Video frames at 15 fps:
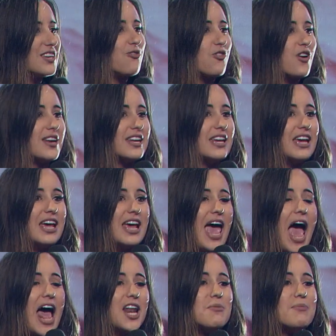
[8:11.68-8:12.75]
the different
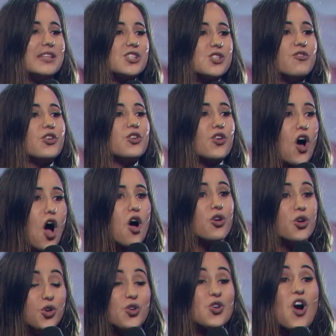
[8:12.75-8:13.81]
elements of
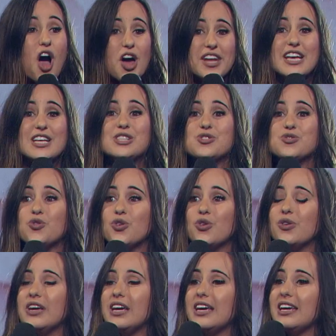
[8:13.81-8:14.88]
who God is
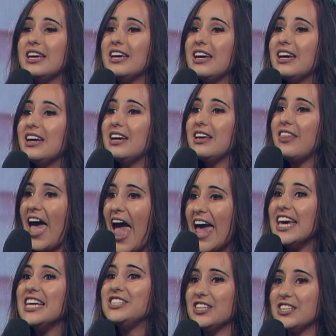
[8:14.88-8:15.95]
through the
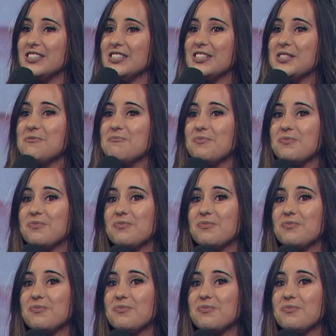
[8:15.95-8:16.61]
ages,